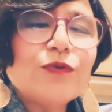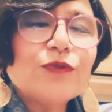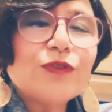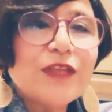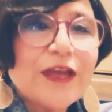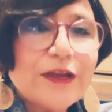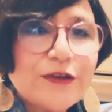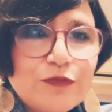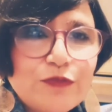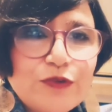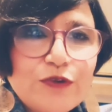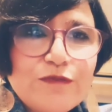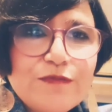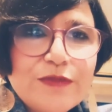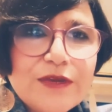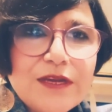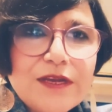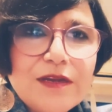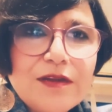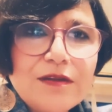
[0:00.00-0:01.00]
that would
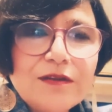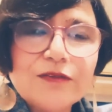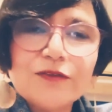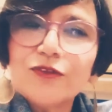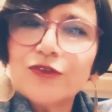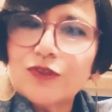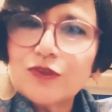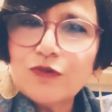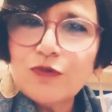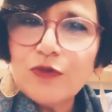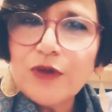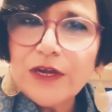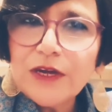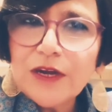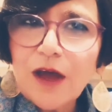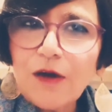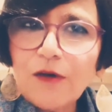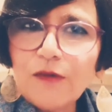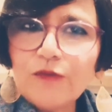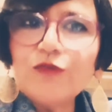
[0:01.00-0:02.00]
mean
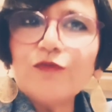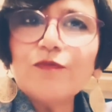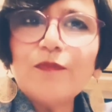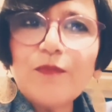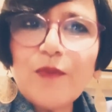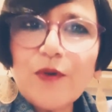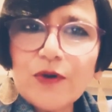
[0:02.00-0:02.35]
slowing down,